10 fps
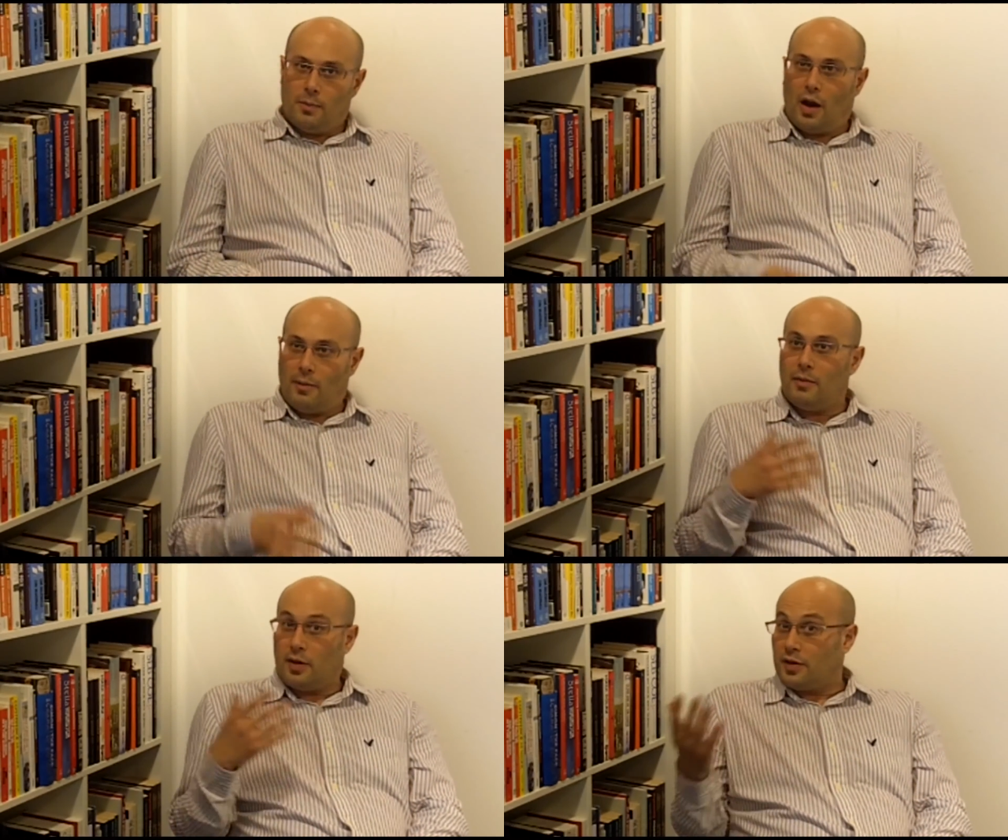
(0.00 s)
But I
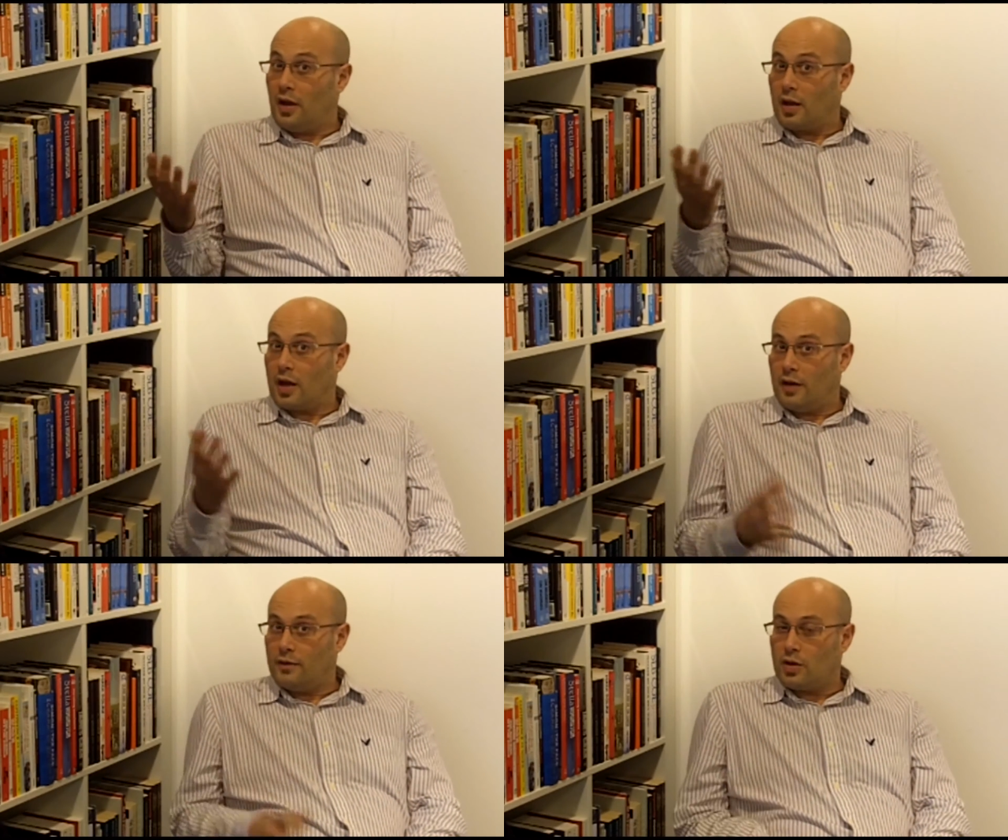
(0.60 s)
remember at the
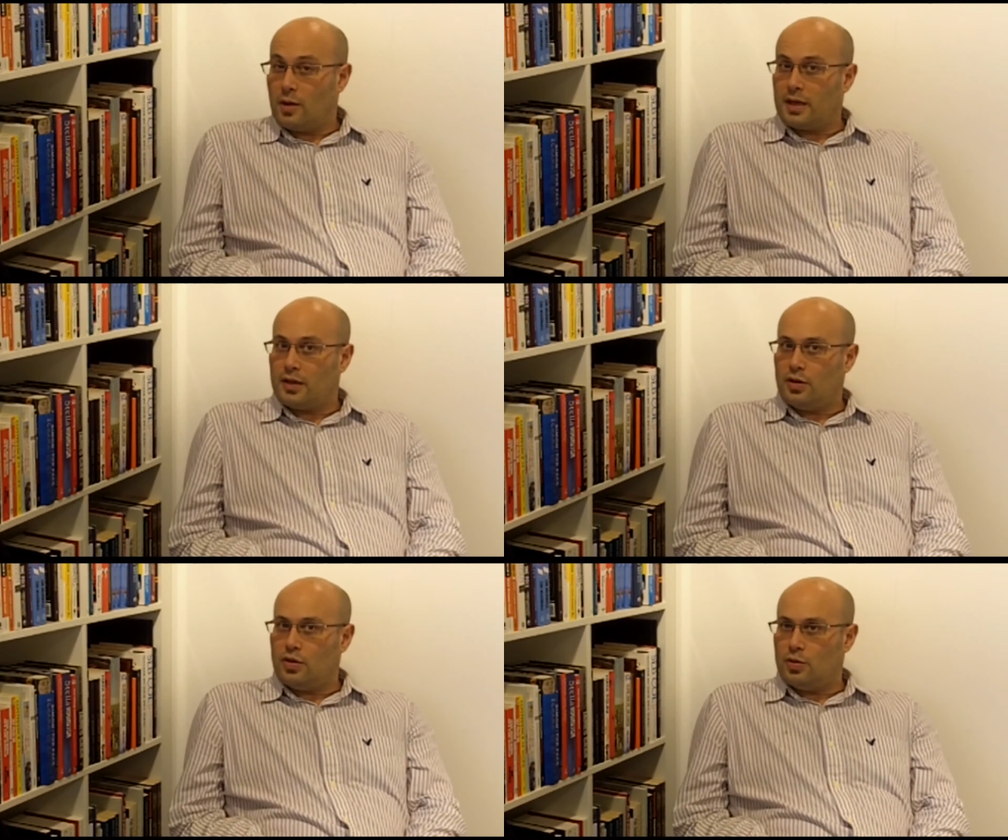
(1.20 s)
time, kind of you
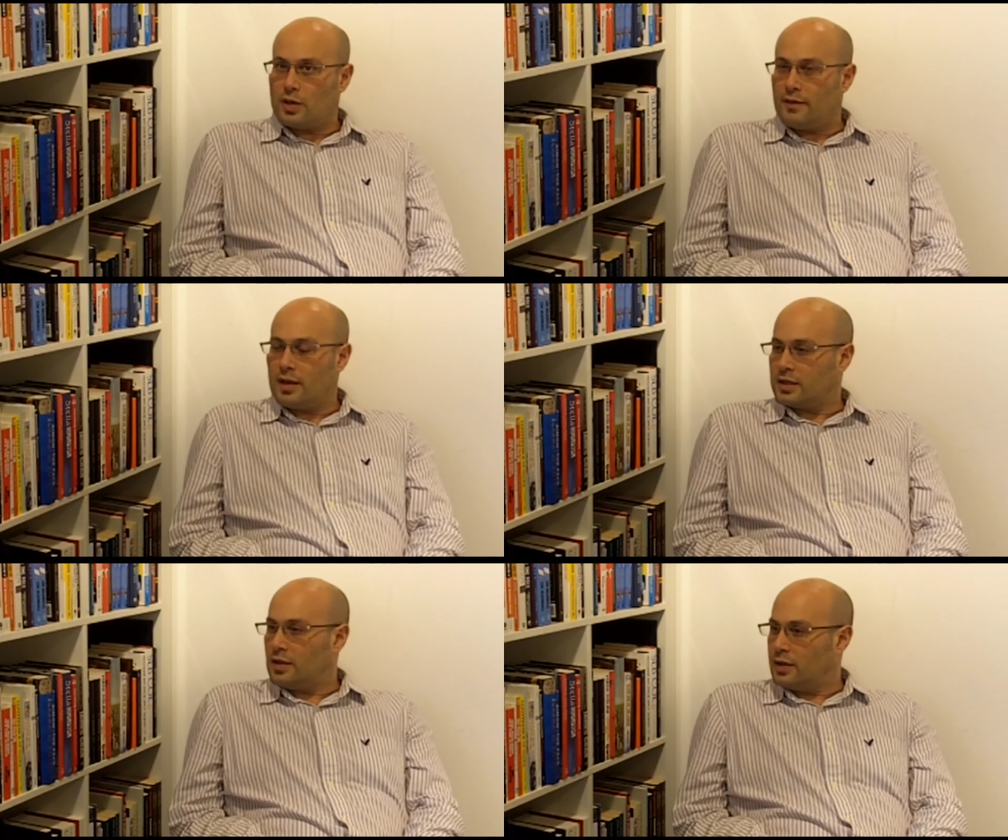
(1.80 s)
coming in, you were
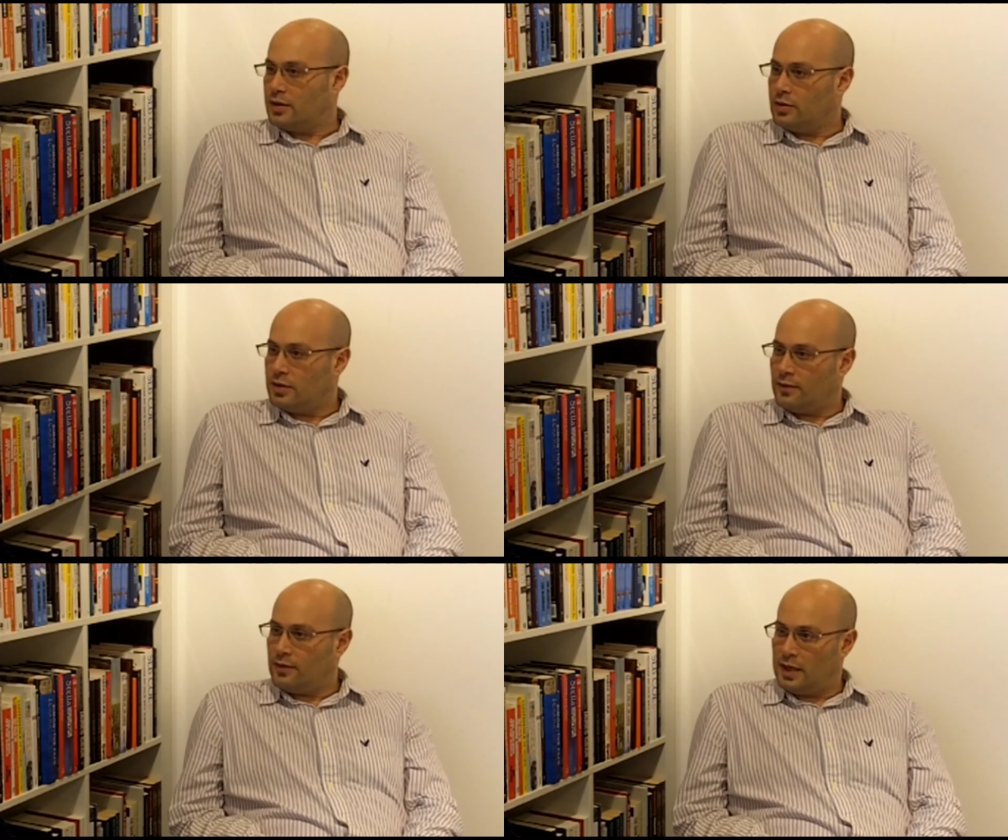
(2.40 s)
giving us something new
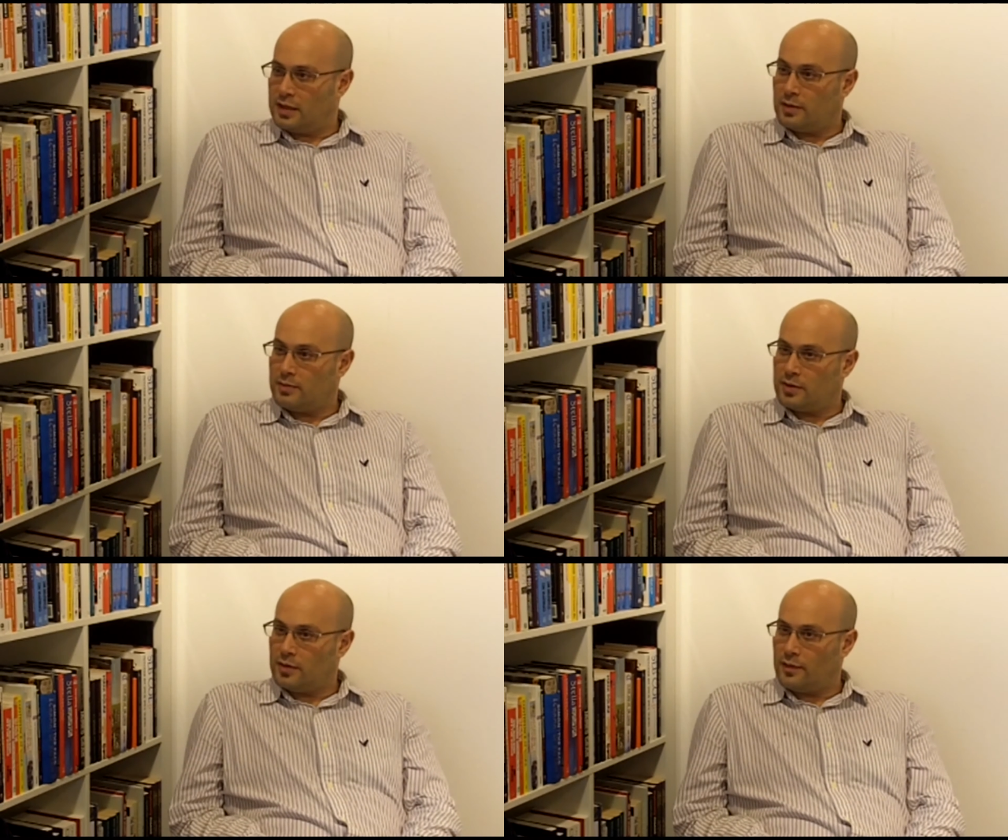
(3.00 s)
and different in
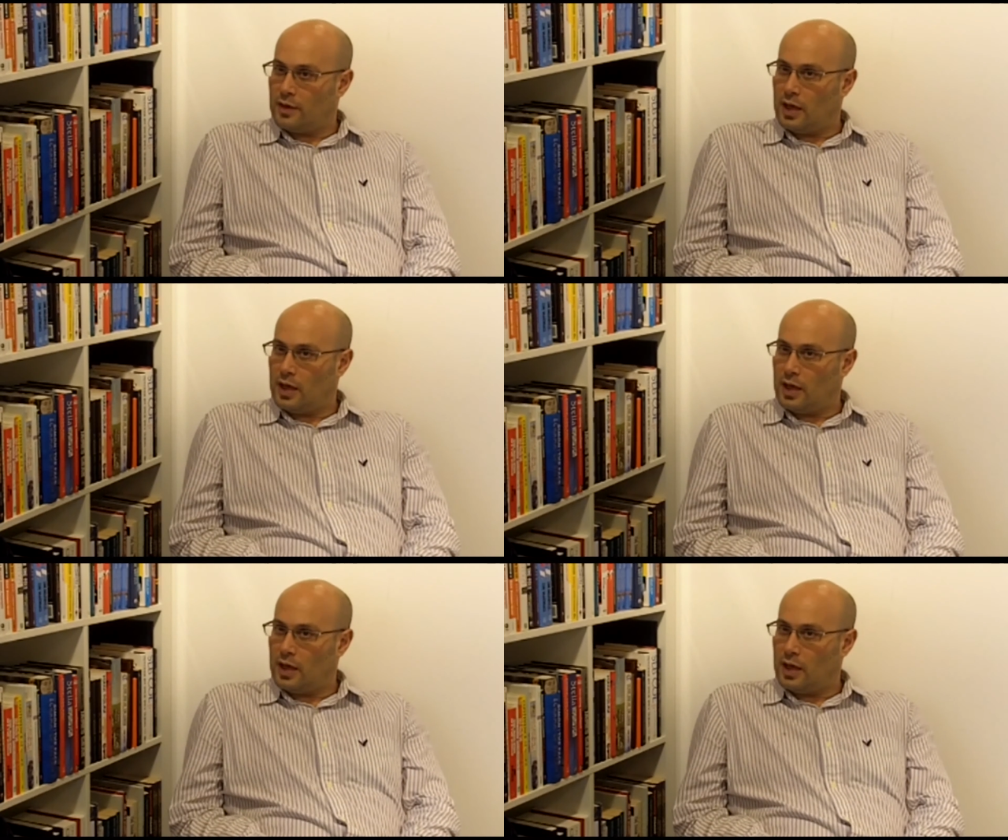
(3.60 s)
terms of,